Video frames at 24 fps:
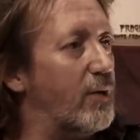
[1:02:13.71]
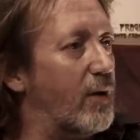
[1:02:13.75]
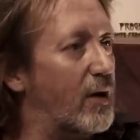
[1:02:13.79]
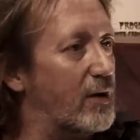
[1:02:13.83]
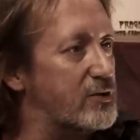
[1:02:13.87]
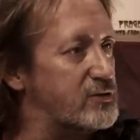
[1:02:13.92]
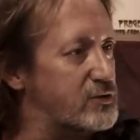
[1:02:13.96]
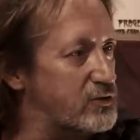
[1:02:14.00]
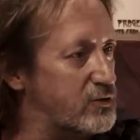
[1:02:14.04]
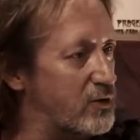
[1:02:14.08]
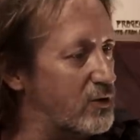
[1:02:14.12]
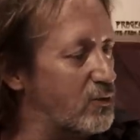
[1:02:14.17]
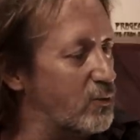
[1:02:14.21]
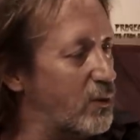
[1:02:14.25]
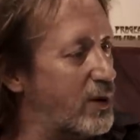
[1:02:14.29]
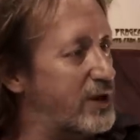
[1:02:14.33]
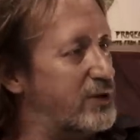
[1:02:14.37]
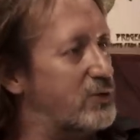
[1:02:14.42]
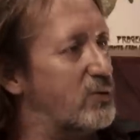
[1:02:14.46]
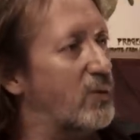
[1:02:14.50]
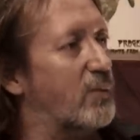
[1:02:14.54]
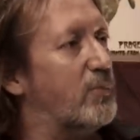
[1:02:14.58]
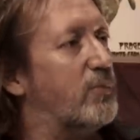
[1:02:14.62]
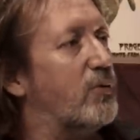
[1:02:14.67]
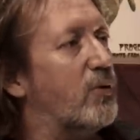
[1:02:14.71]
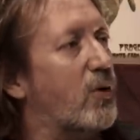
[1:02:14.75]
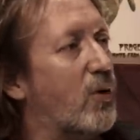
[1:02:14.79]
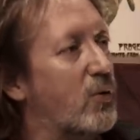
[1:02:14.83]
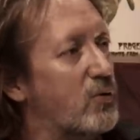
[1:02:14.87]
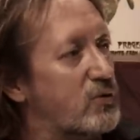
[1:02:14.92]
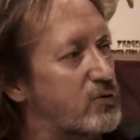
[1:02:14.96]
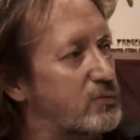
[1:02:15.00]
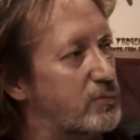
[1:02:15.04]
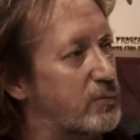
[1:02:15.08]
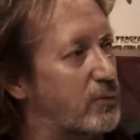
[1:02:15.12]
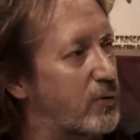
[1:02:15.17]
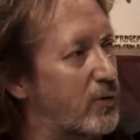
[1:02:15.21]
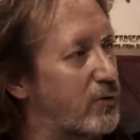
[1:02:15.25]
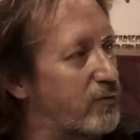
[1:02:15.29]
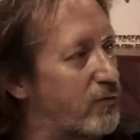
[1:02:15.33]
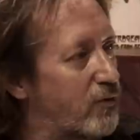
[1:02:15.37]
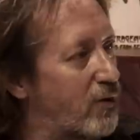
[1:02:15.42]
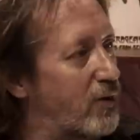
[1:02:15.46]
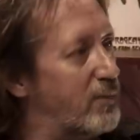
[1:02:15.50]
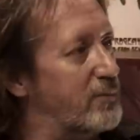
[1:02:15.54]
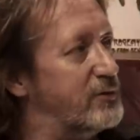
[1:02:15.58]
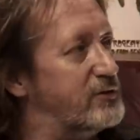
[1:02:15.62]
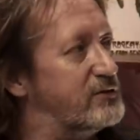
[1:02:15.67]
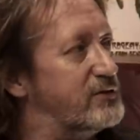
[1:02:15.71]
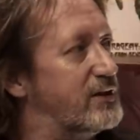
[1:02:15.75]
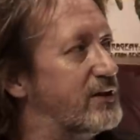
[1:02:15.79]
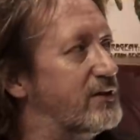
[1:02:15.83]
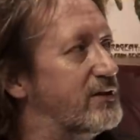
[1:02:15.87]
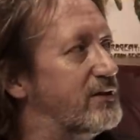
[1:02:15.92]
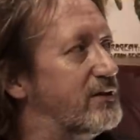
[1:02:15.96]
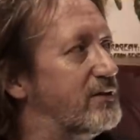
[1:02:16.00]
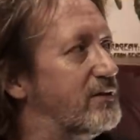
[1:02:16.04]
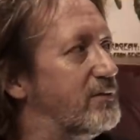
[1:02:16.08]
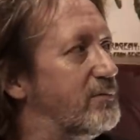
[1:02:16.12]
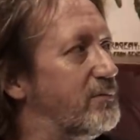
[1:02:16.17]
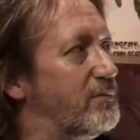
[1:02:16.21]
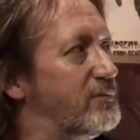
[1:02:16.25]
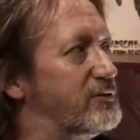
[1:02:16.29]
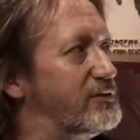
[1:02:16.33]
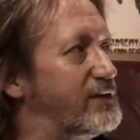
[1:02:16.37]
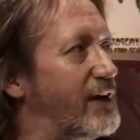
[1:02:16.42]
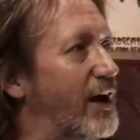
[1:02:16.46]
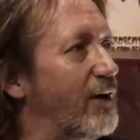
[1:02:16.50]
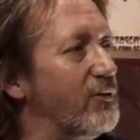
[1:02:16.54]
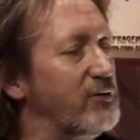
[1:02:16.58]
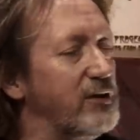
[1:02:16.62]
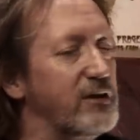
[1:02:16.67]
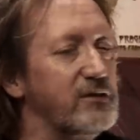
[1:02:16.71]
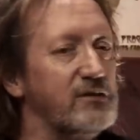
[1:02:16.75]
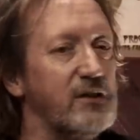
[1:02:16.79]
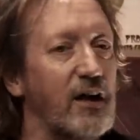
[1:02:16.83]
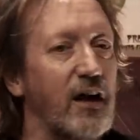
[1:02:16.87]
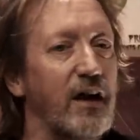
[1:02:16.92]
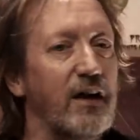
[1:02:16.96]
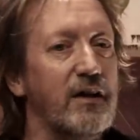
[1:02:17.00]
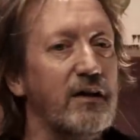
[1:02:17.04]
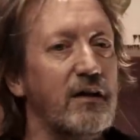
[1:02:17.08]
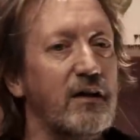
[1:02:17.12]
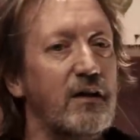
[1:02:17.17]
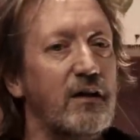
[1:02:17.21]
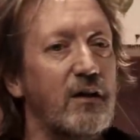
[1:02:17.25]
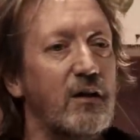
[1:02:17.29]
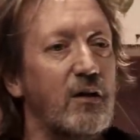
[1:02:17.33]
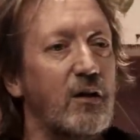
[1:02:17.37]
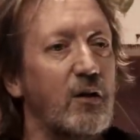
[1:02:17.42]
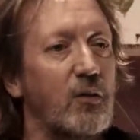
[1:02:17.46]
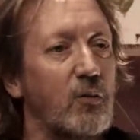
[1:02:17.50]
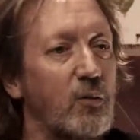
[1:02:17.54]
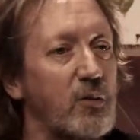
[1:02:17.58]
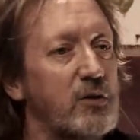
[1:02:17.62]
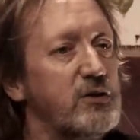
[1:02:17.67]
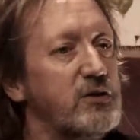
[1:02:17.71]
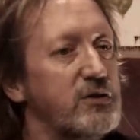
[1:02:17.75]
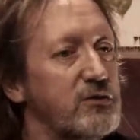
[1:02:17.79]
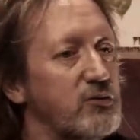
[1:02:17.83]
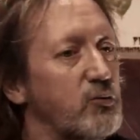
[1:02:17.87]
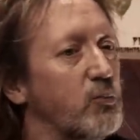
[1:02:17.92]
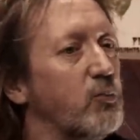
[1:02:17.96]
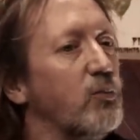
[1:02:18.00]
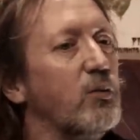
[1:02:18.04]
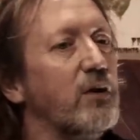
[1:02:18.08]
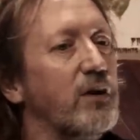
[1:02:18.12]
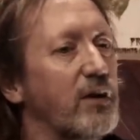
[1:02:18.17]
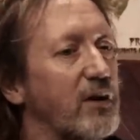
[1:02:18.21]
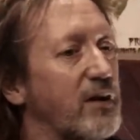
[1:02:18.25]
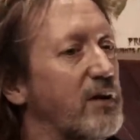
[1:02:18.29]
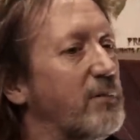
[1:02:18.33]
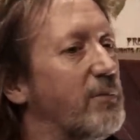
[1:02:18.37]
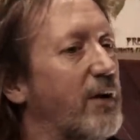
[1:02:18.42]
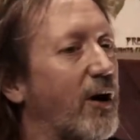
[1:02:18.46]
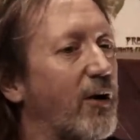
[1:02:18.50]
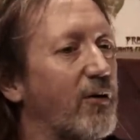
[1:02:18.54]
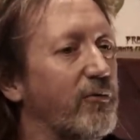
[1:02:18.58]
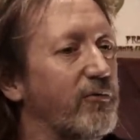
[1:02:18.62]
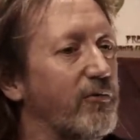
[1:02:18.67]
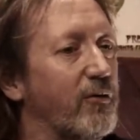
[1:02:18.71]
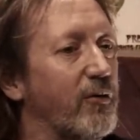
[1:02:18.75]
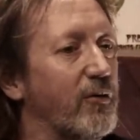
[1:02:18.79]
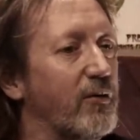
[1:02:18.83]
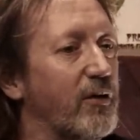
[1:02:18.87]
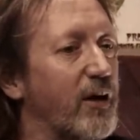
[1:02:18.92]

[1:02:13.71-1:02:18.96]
a certain way to approach performance and sound design, which is really powerful.